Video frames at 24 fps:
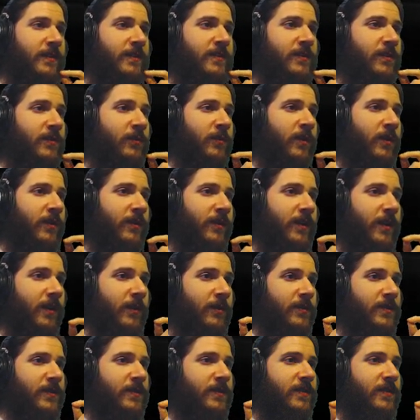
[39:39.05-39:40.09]
Soon all the
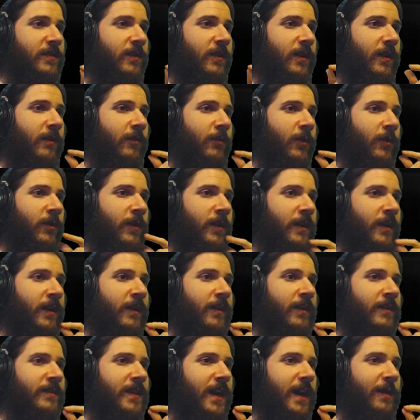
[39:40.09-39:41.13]
ghosts are rolling on
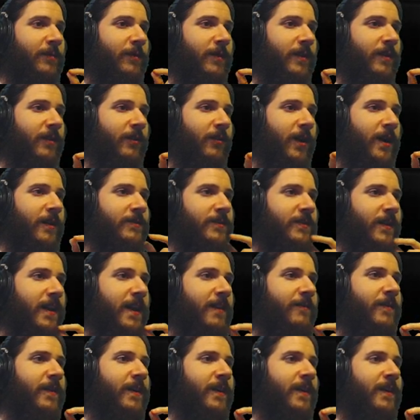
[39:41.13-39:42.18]
the top of their graves
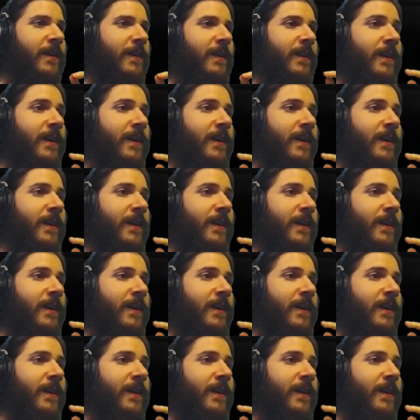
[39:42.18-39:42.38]
laughing.